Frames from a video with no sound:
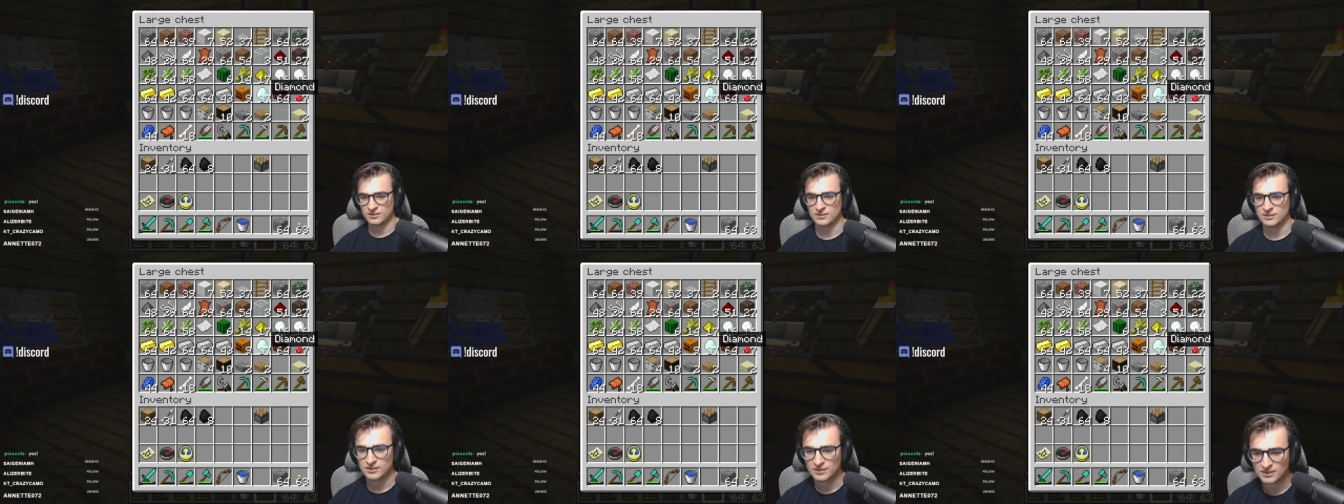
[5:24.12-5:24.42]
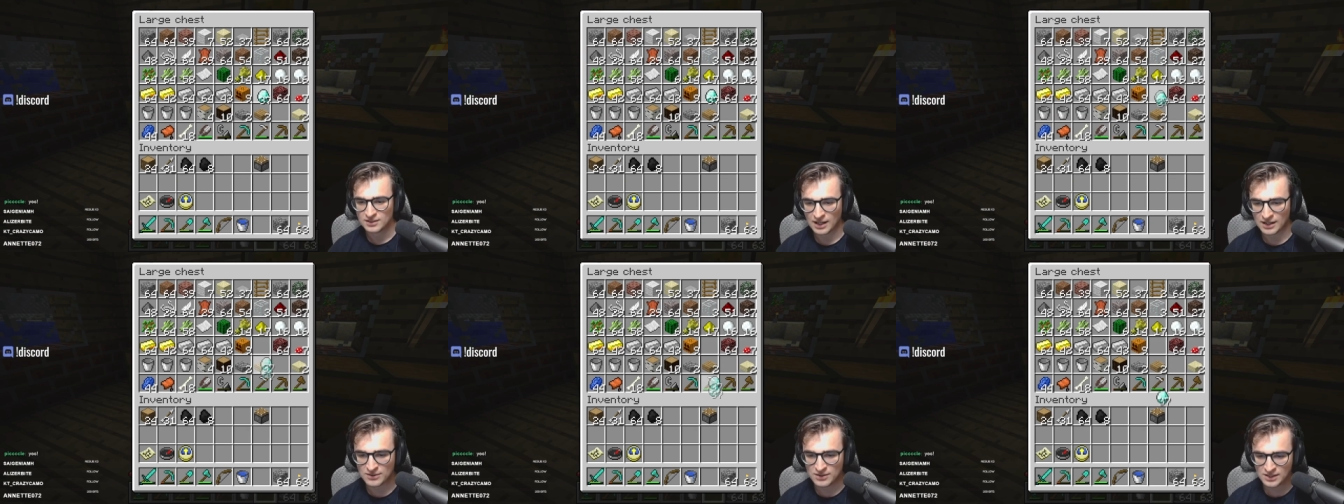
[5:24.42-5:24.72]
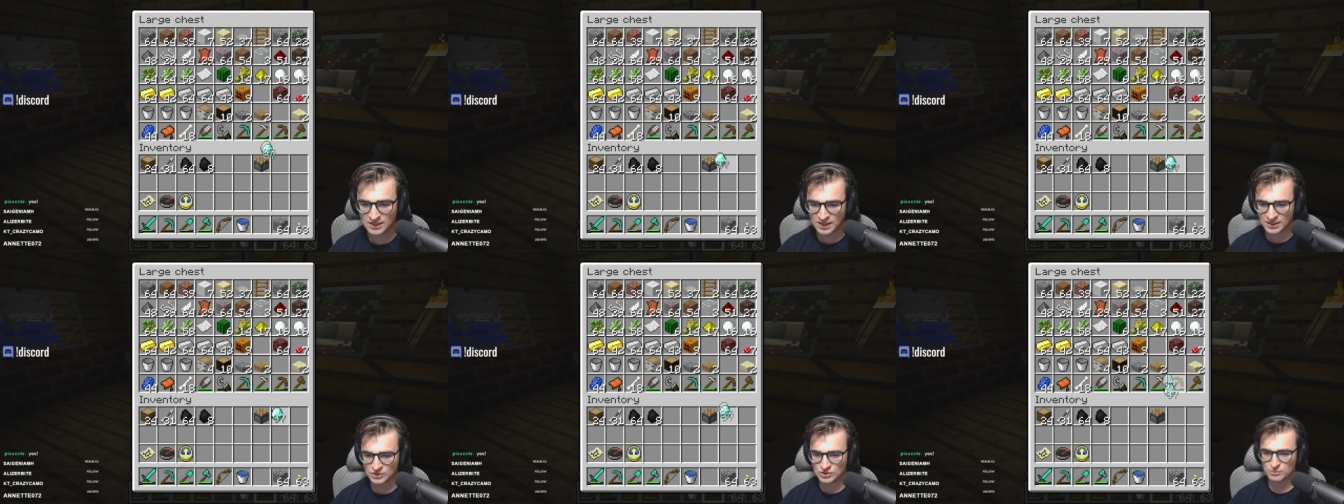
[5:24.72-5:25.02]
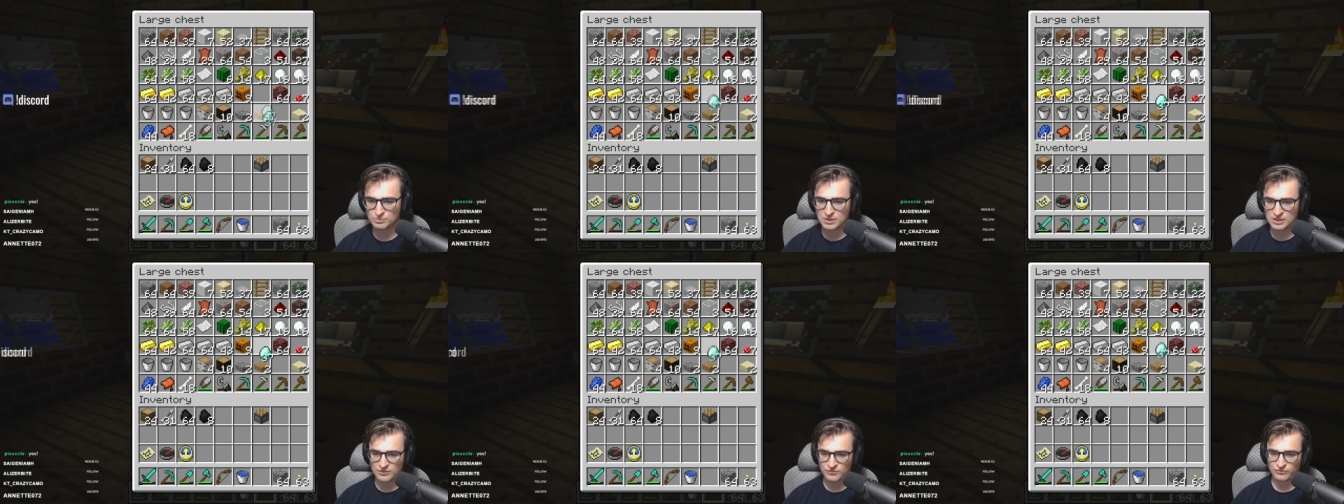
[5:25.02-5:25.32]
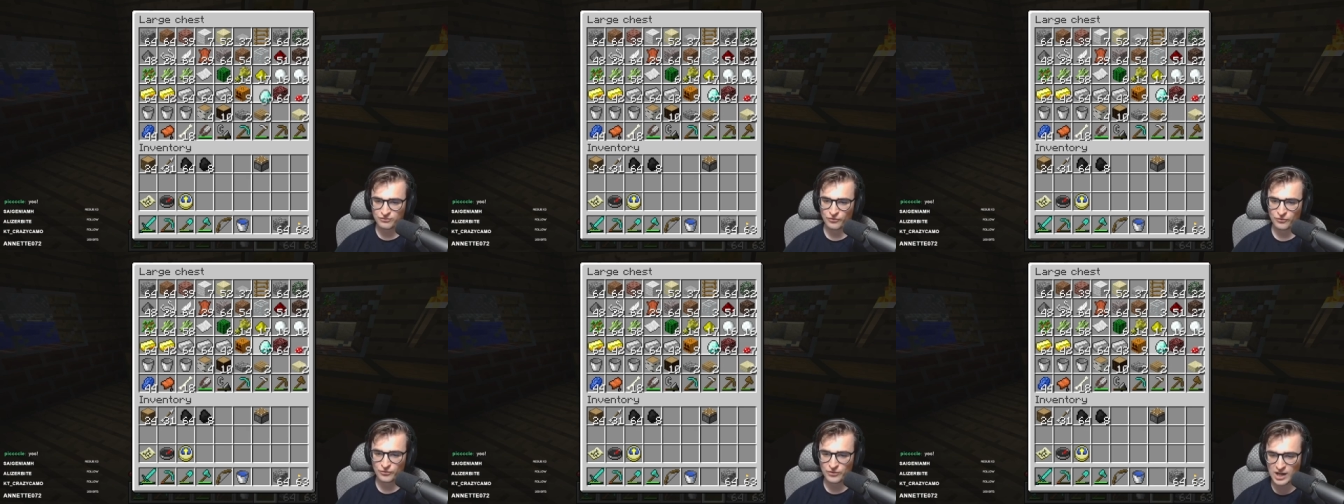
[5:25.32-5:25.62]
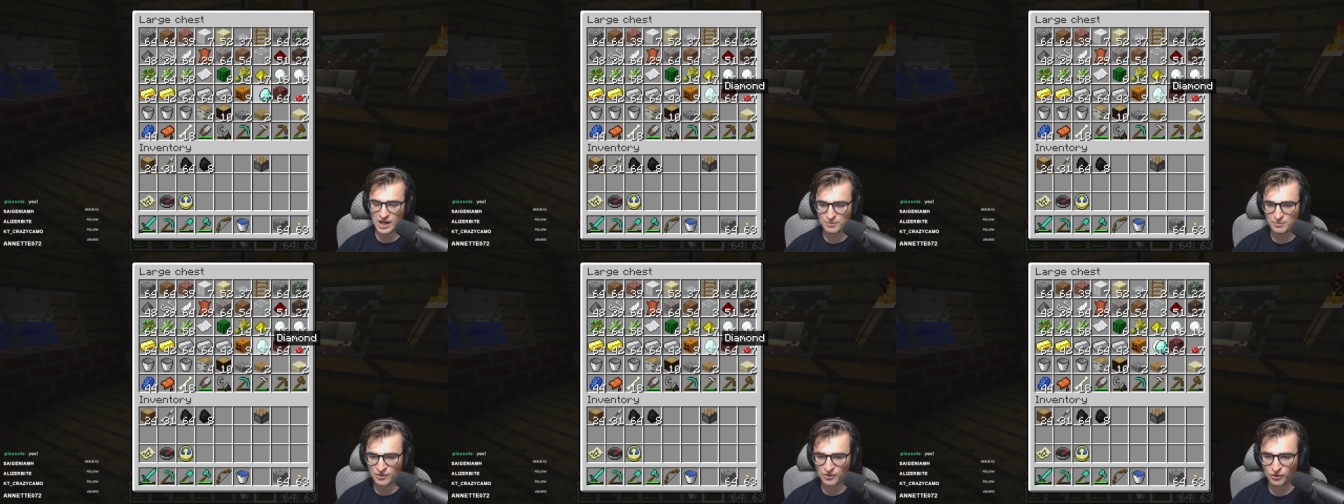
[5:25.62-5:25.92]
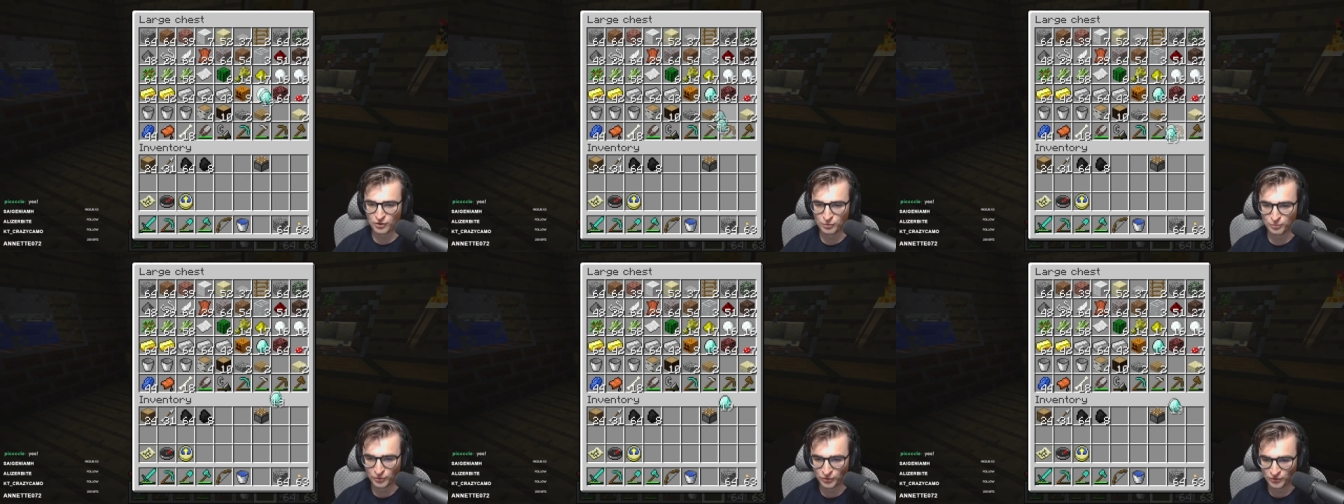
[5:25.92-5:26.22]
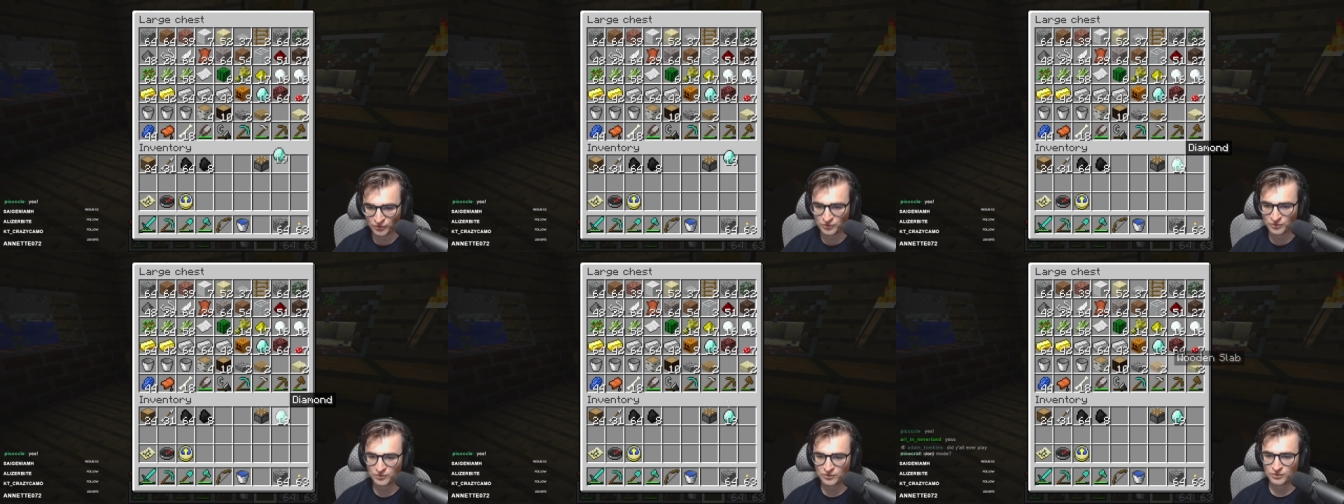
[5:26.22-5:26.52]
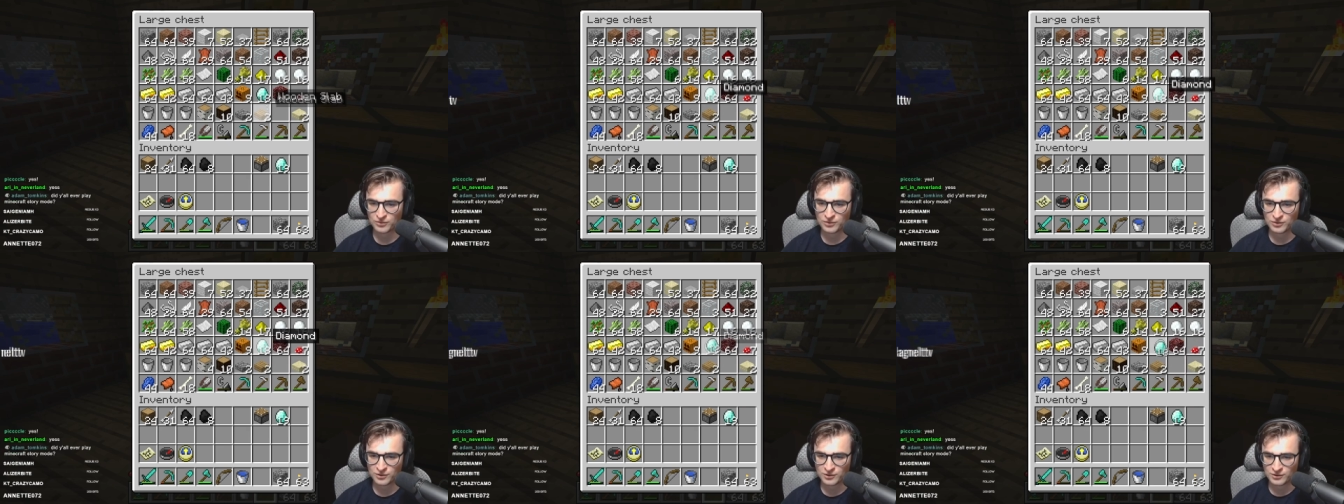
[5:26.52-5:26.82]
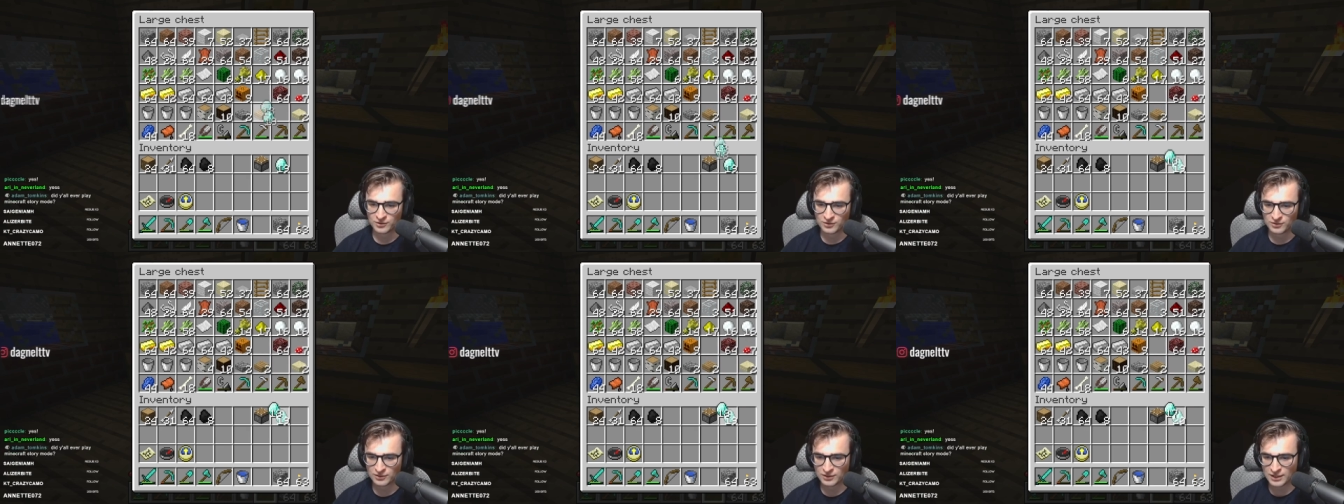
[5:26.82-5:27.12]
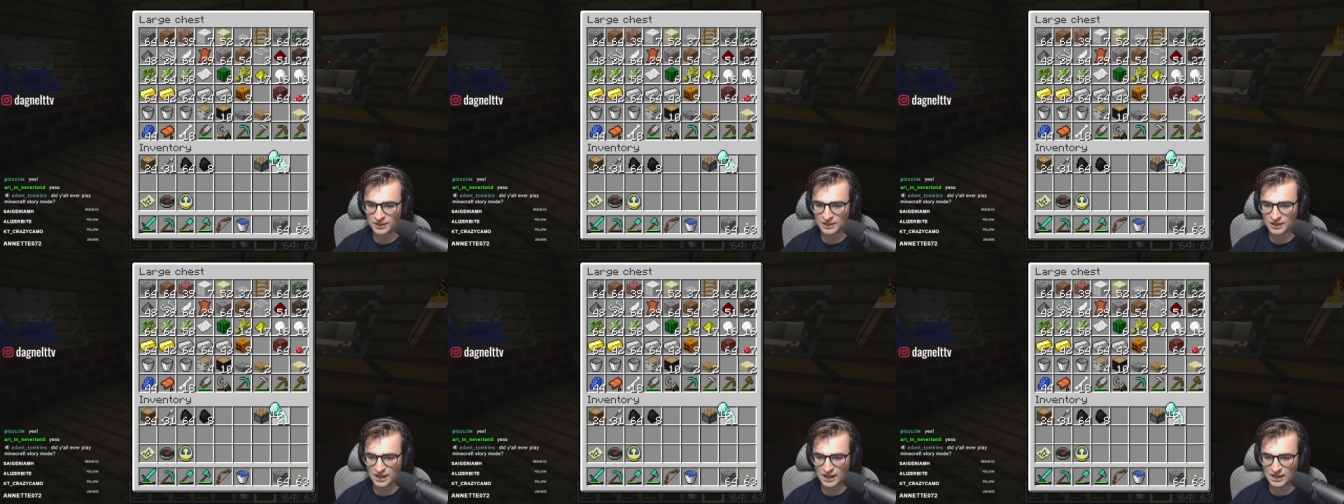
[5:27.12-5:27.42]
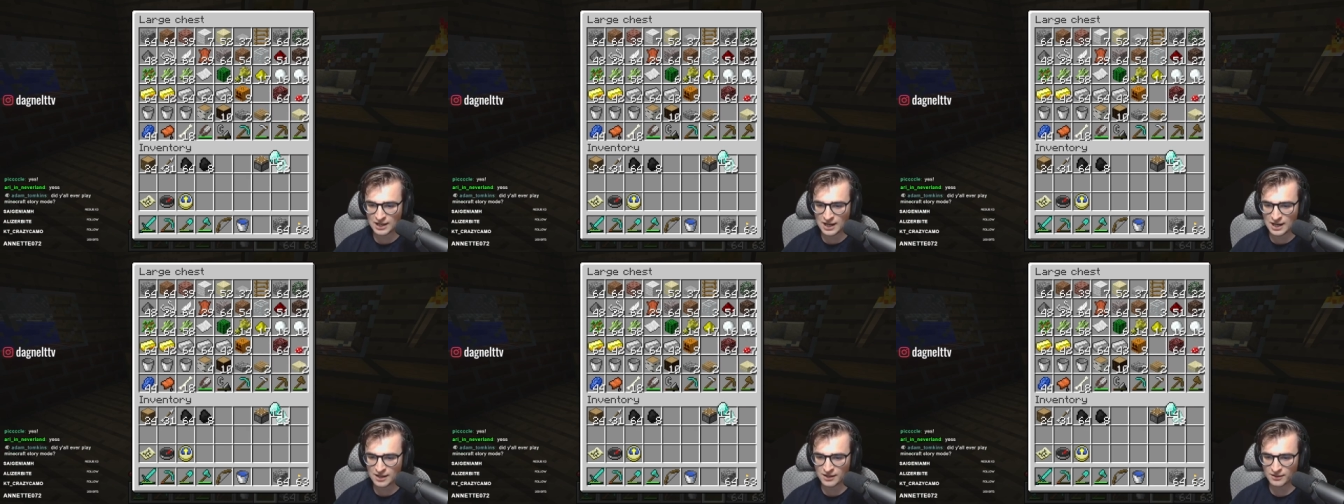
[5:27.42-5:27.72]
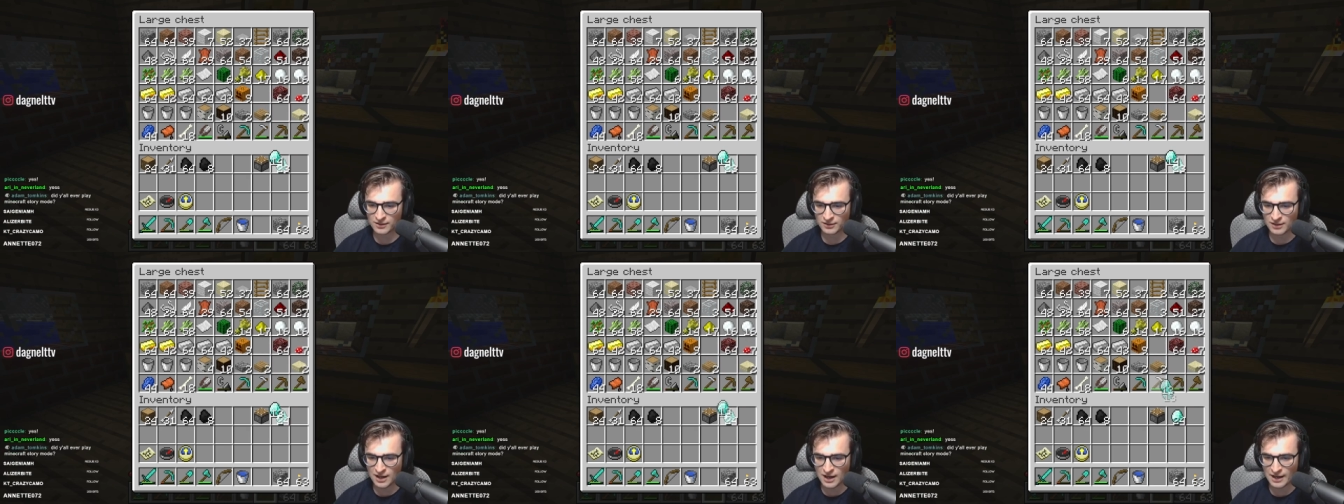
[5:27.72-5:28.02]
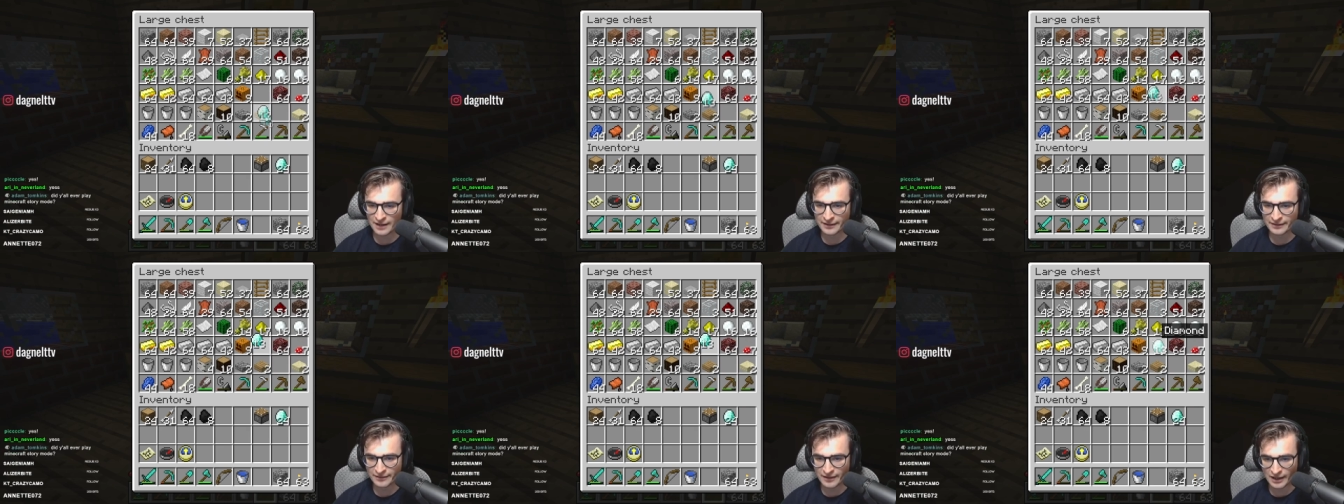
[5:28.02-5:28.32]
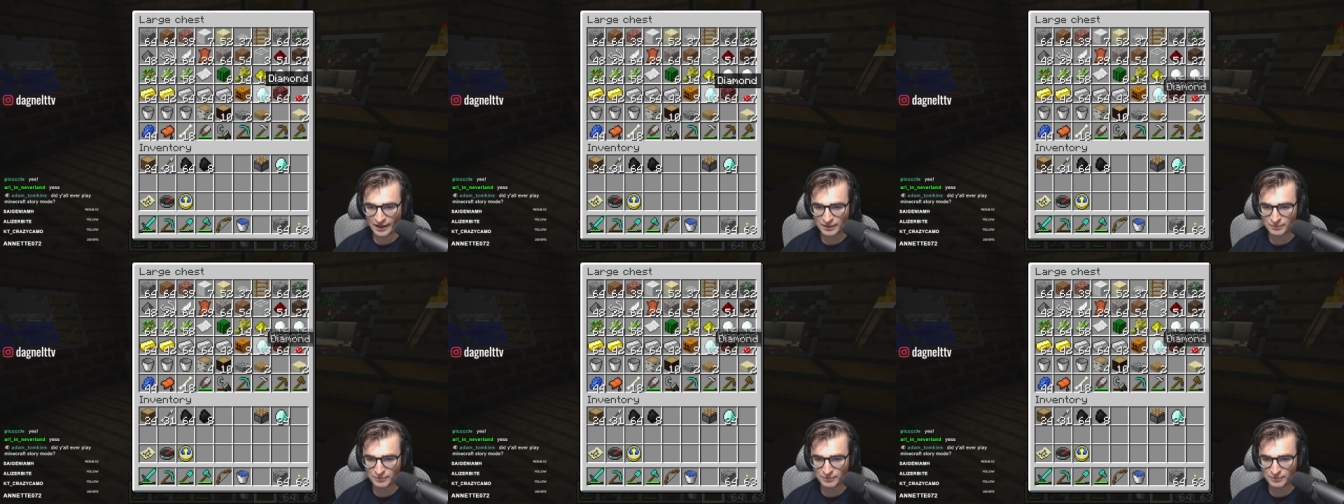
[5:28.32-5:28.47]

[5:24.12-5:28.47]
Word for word: The way that I'll go about getting slimes is to just go underground and dig out an area